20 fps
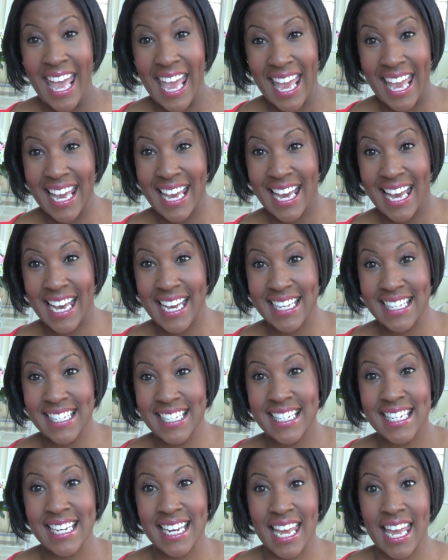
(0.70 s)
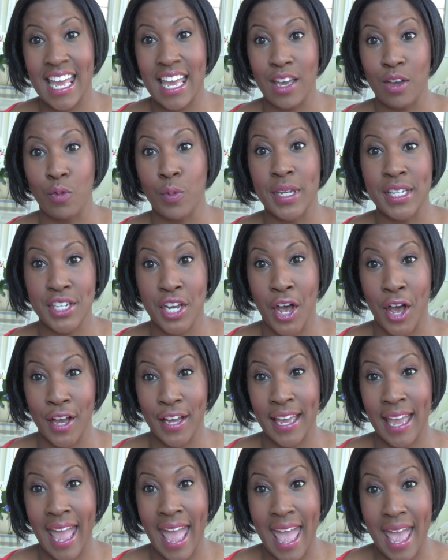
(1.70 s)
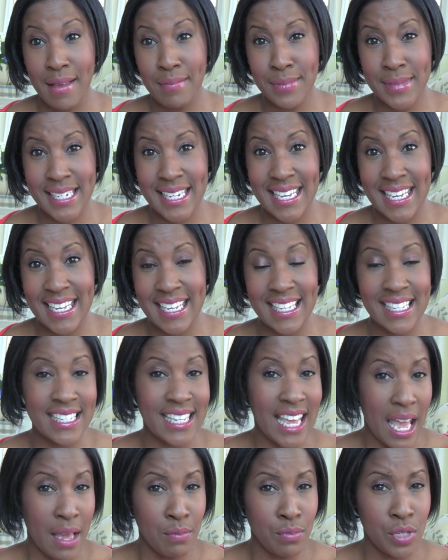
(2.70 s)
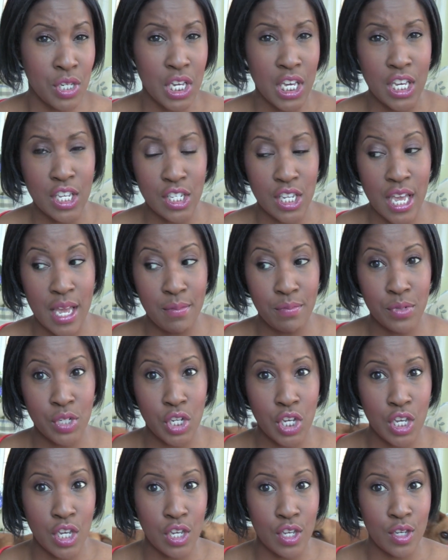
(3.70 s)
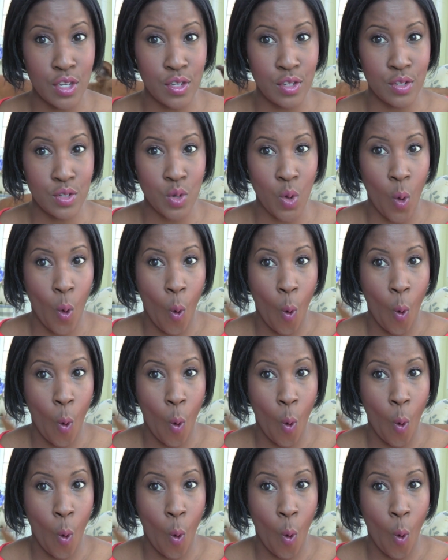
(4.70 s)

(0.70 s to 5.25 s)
Hey guys, today we talk empties, empties, empties.